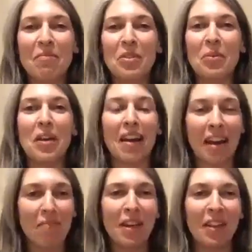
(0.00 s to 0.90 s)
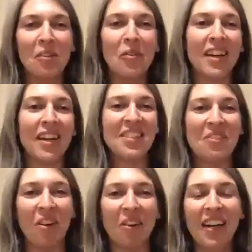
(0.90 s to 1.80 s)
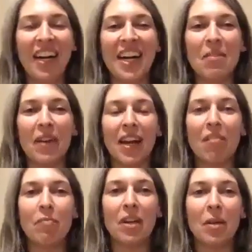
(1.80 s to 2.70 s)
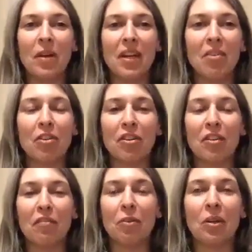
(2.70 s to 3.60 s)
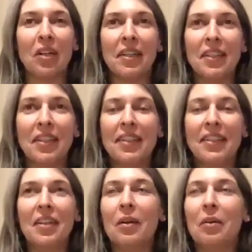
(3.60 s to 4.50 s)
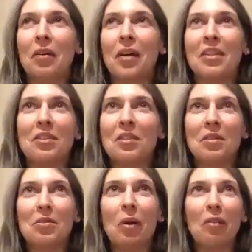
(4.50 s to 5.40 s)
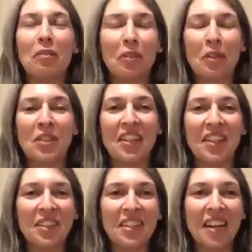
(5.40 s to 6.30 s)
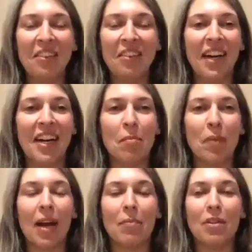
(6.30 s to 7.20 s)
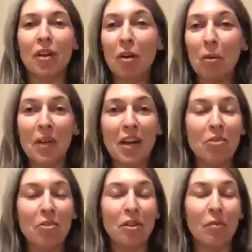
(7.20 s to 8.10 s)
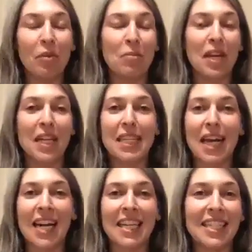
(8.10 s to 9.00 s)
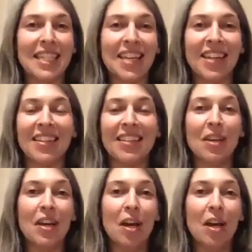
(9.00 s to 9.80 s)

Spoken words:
So yeah, I'm in Illinois, as you know, and I've been a pediatrician for, 12, 13 years now. I'm a general pediatrician, which means I see kids